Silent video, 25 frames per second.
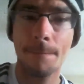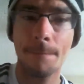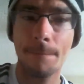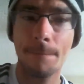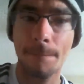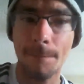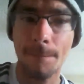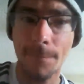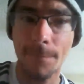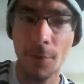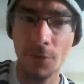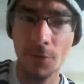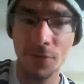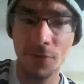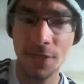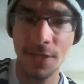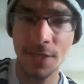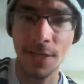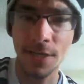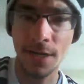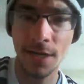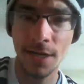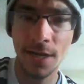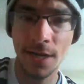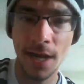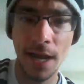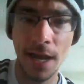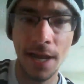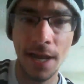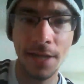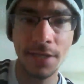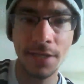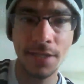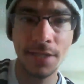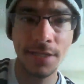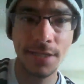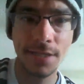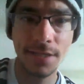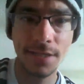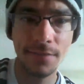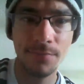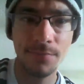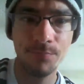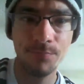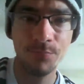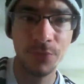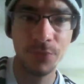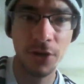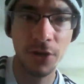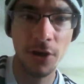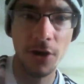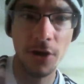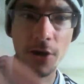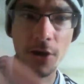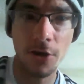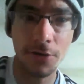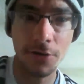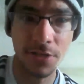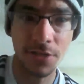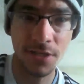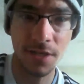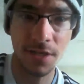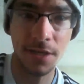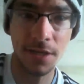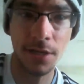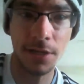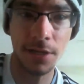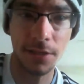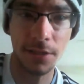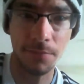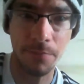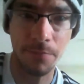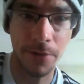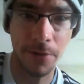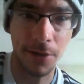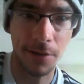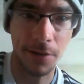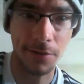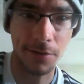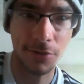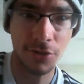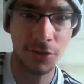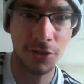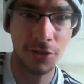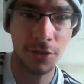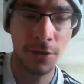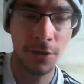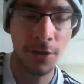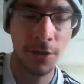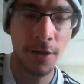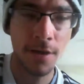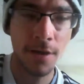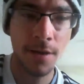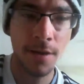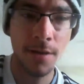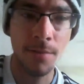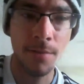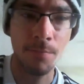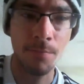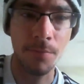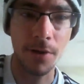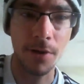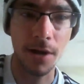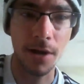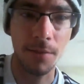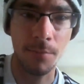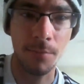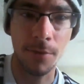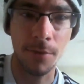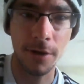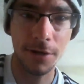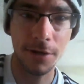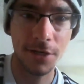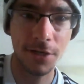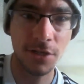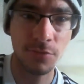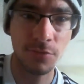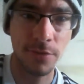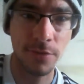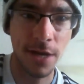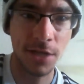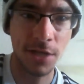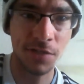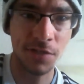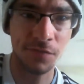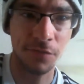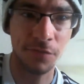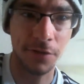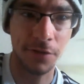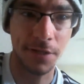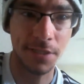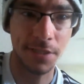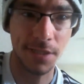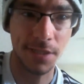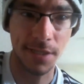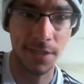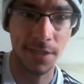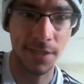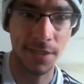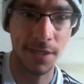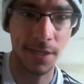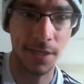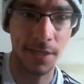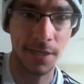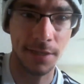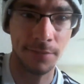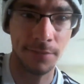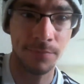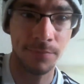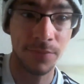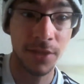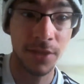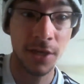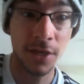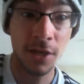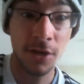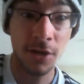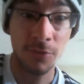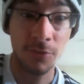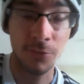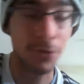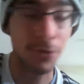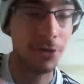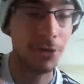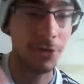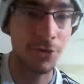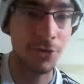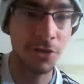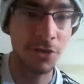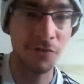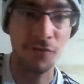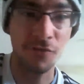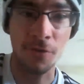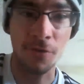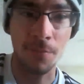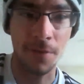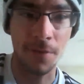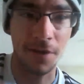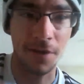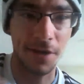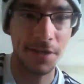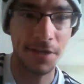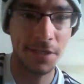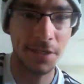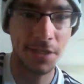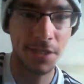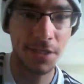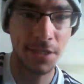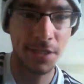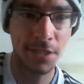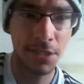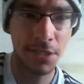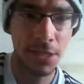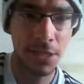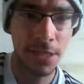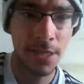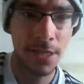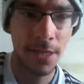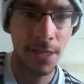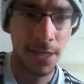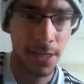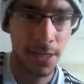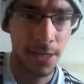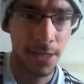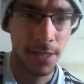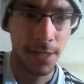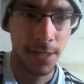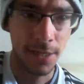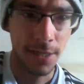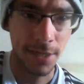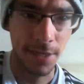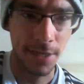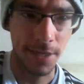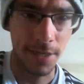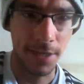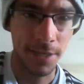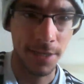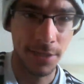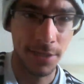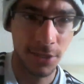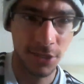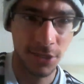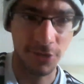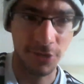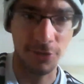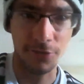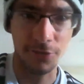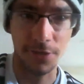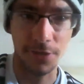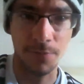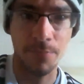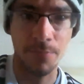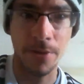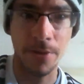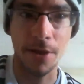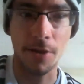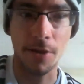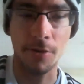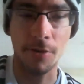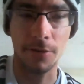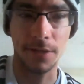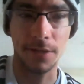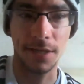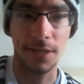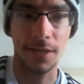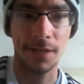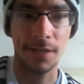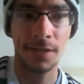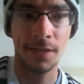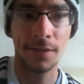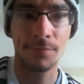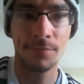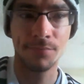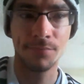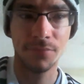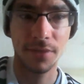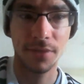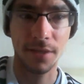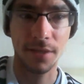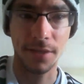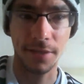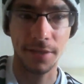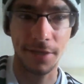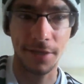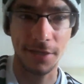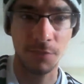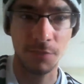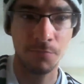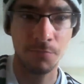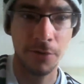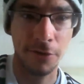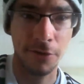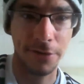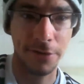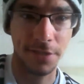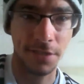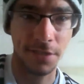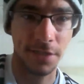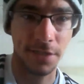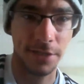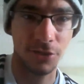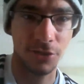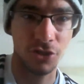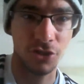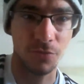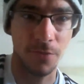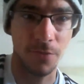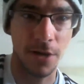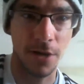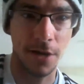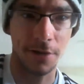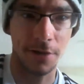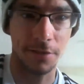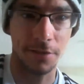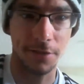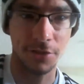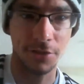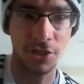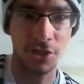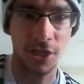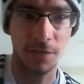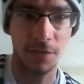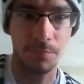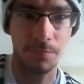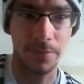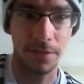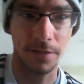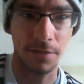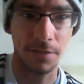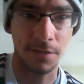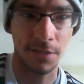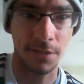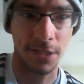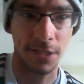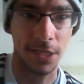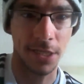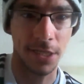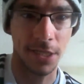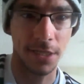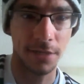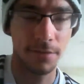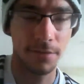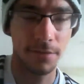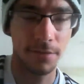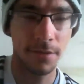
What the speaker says: Most young guys are sitting on the bench, but Marcus Rashford is getting really useful minutes. He scored the penalty against Paris Saint-Germain in the Champions League.